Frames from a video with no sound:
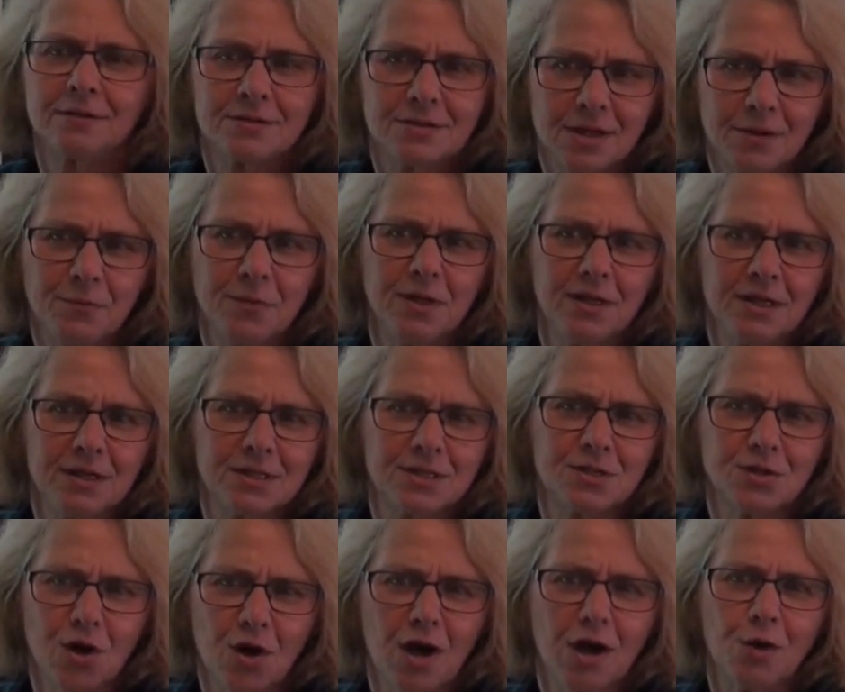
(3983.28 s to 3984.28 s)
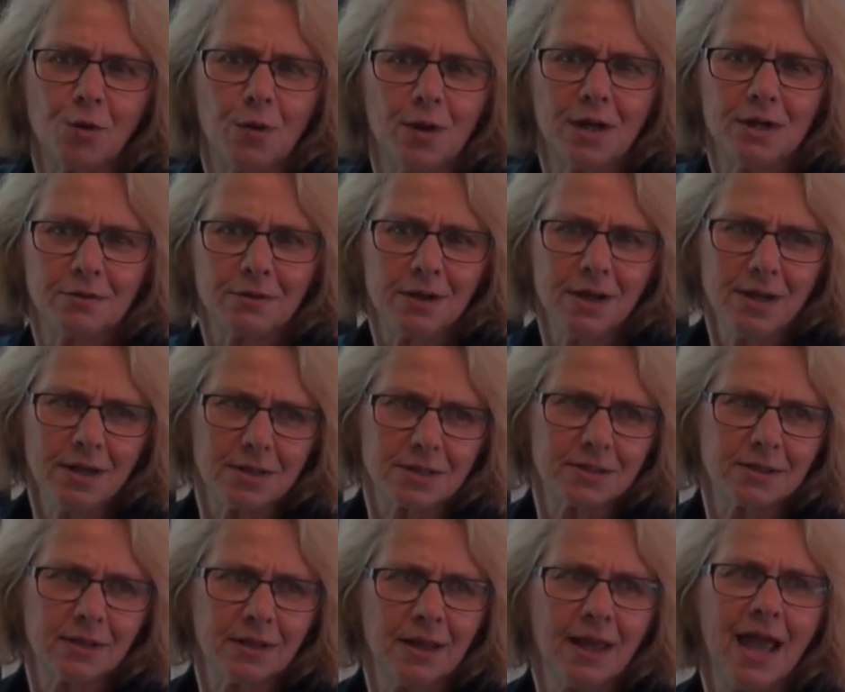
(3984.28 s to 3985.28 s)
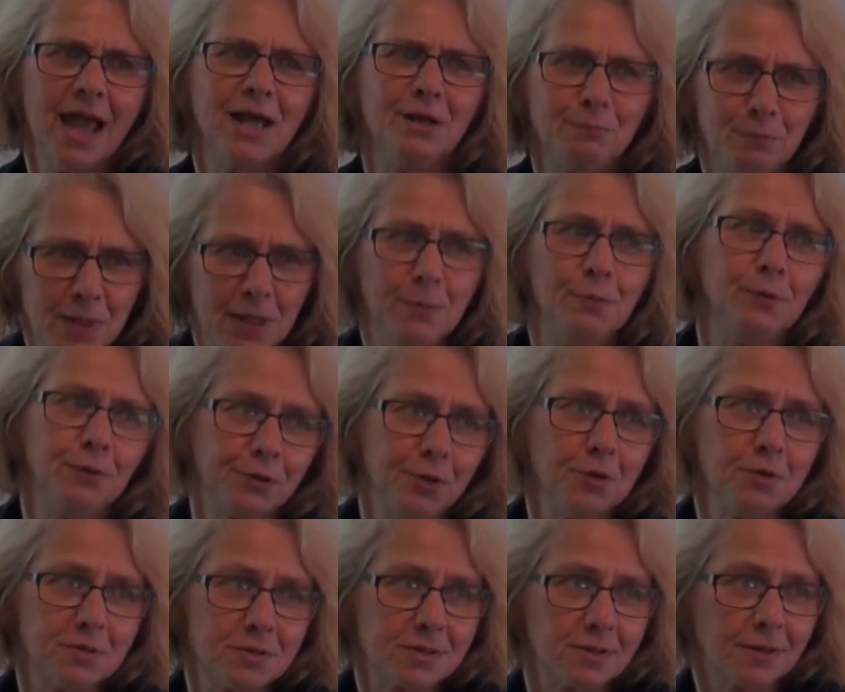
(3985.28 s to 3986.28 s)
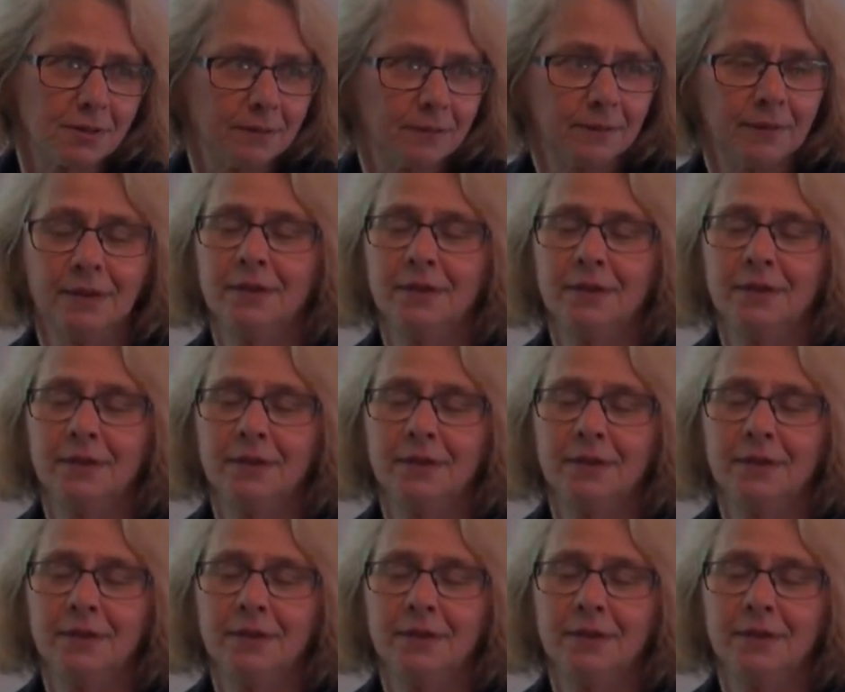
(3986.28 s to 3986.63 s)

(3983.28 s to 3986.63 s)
something is not quite right. And people notice it.